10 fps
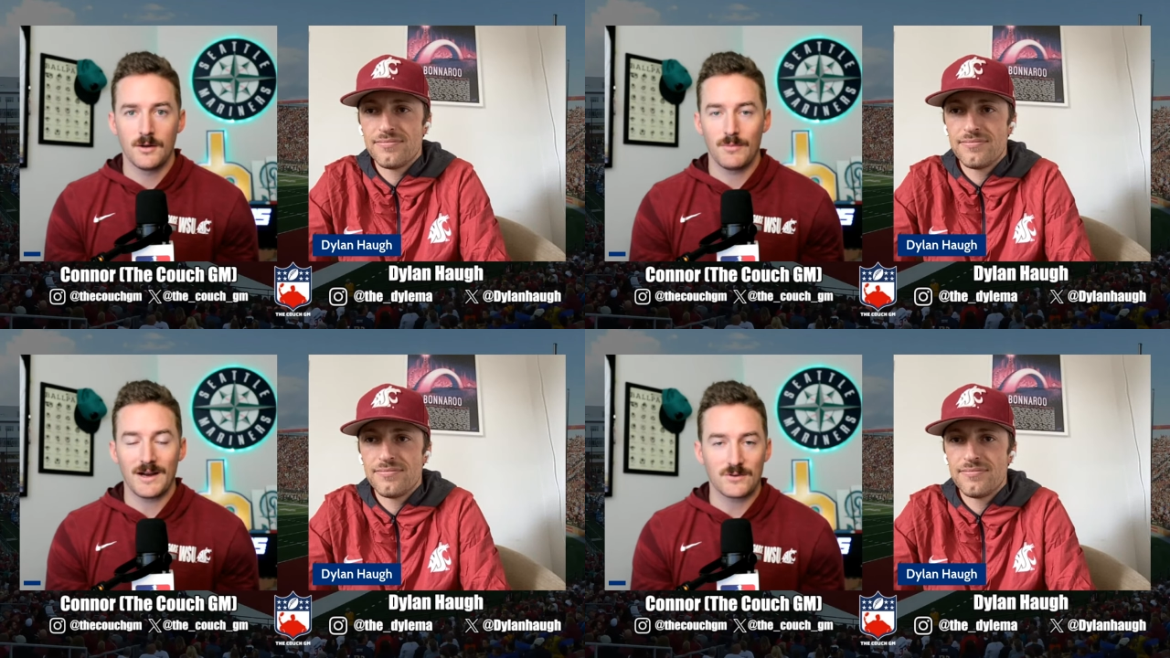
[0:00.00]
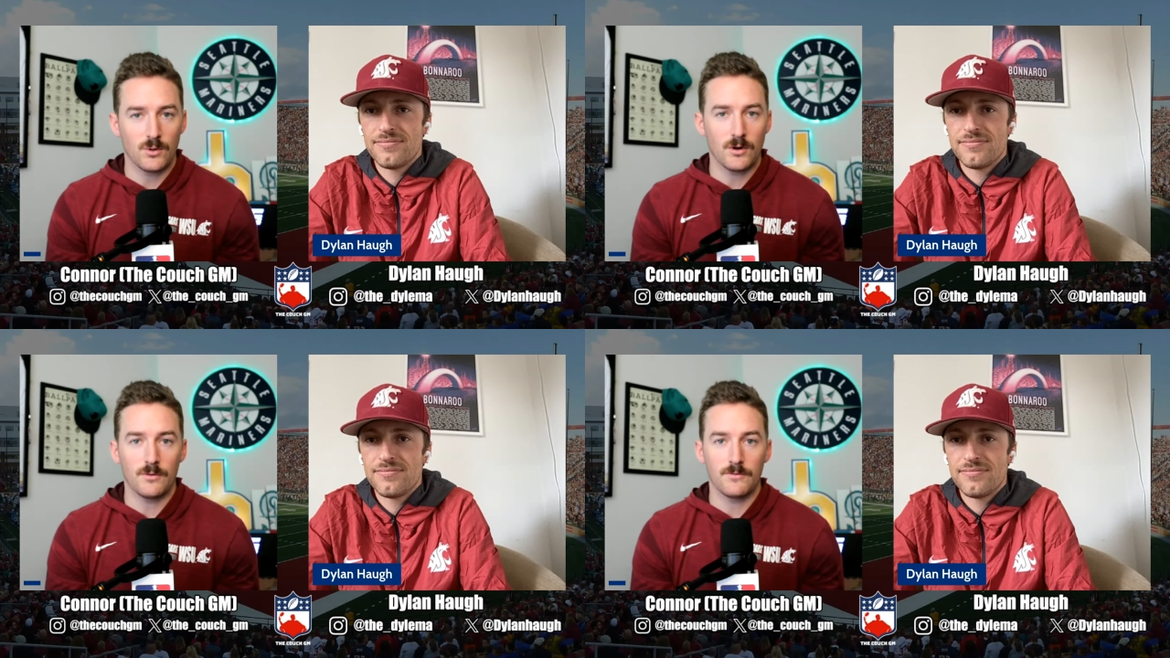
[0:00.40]
Speaker 1: Pac
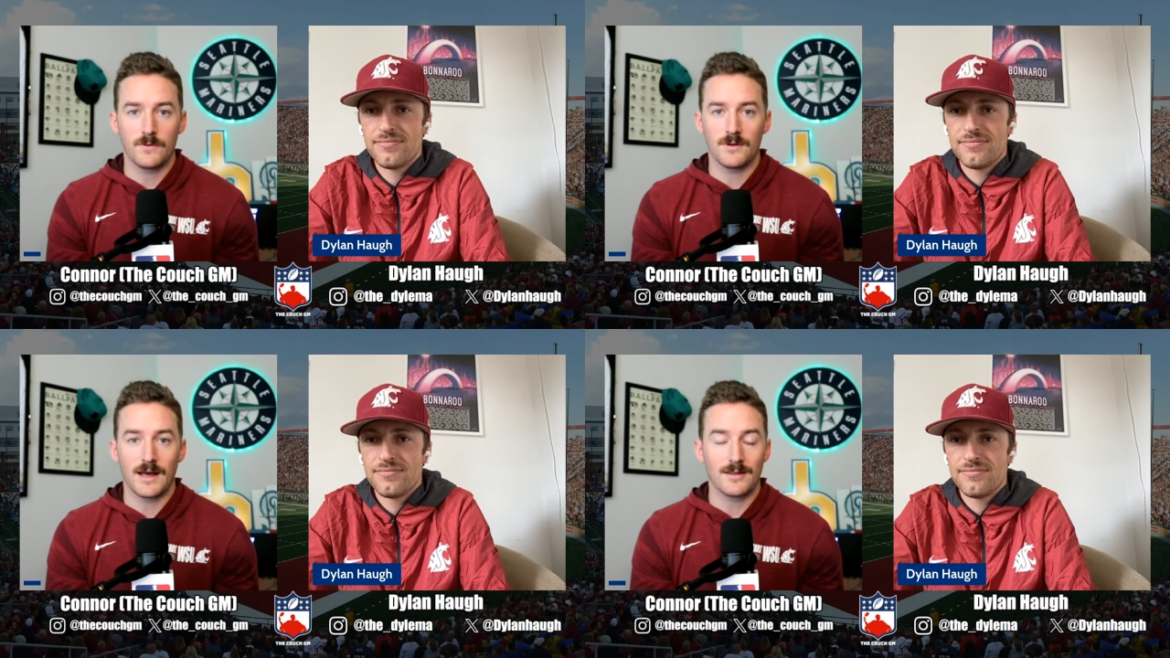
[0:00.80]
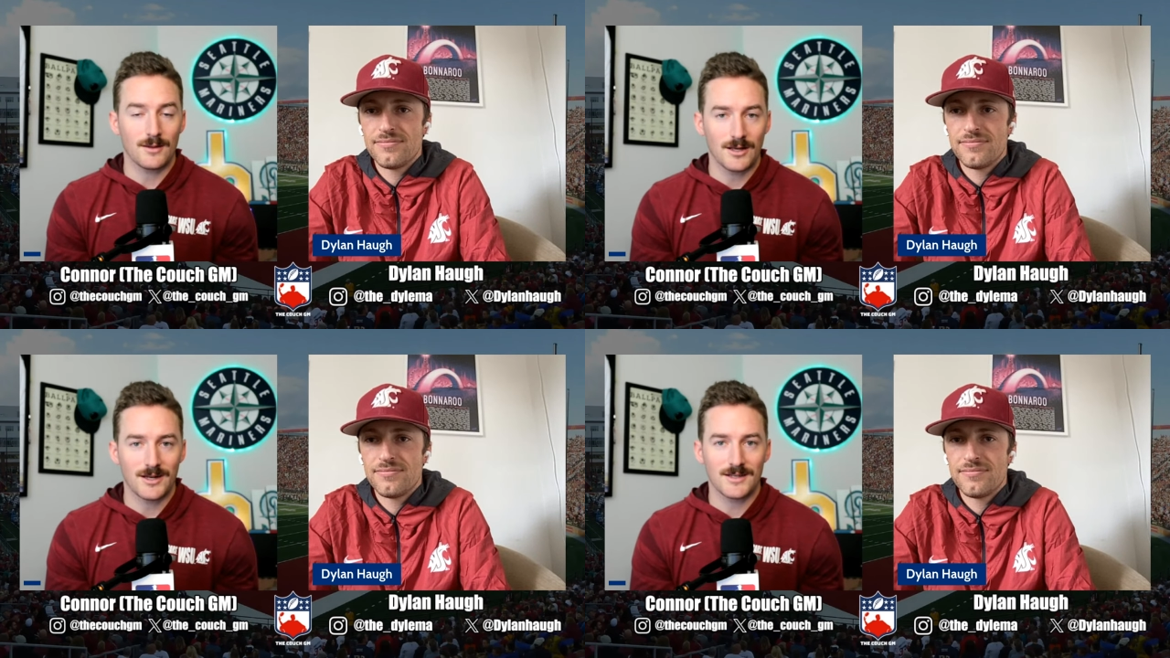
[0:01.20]
twelve
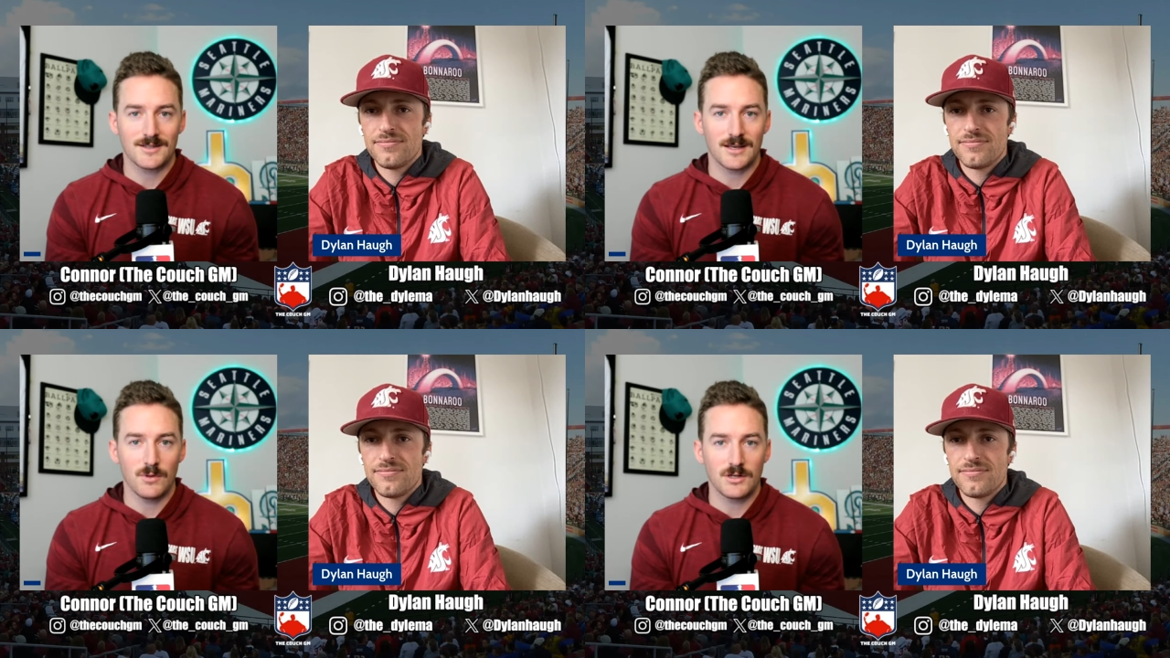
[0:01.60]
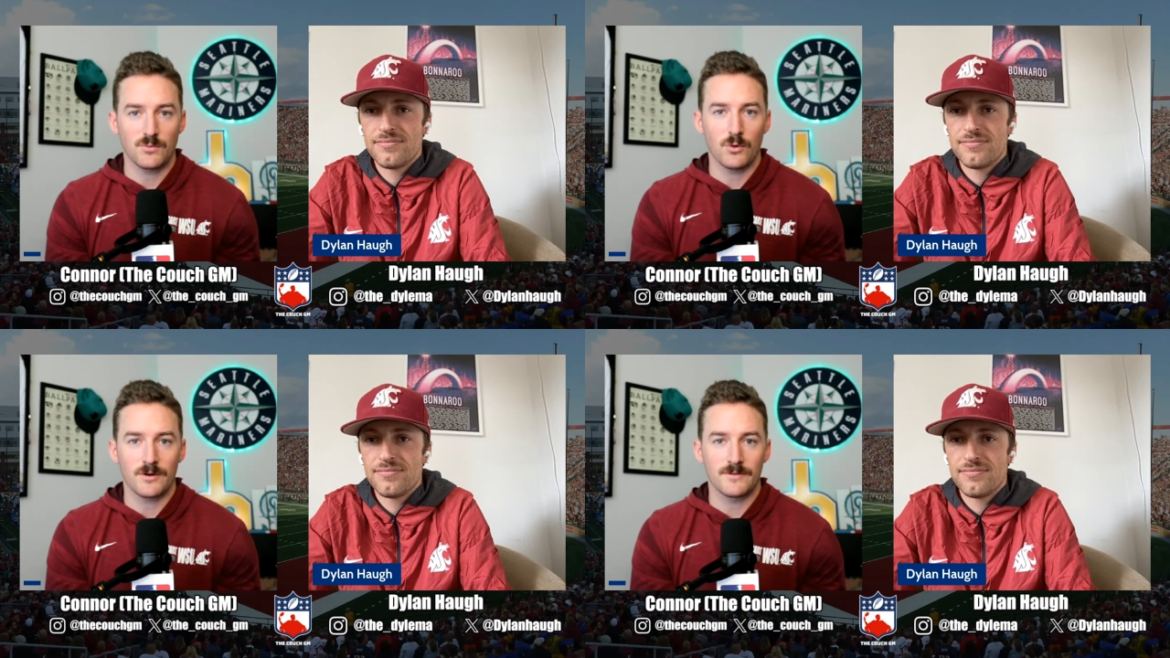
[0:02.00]
athletics, and much
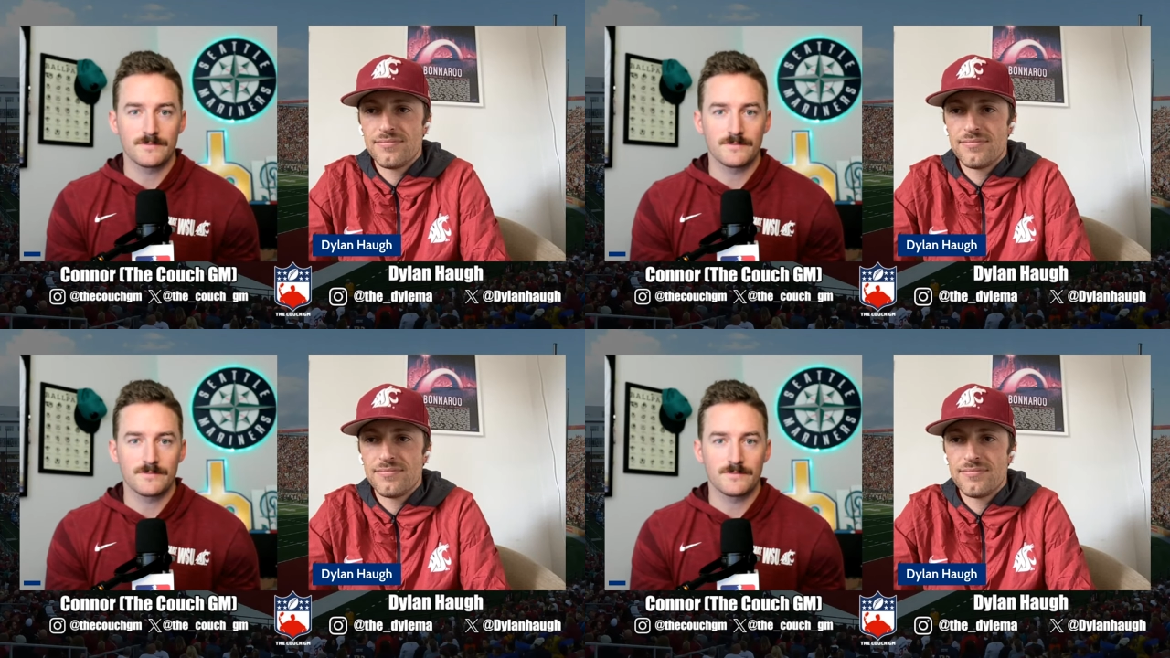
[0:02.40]
more.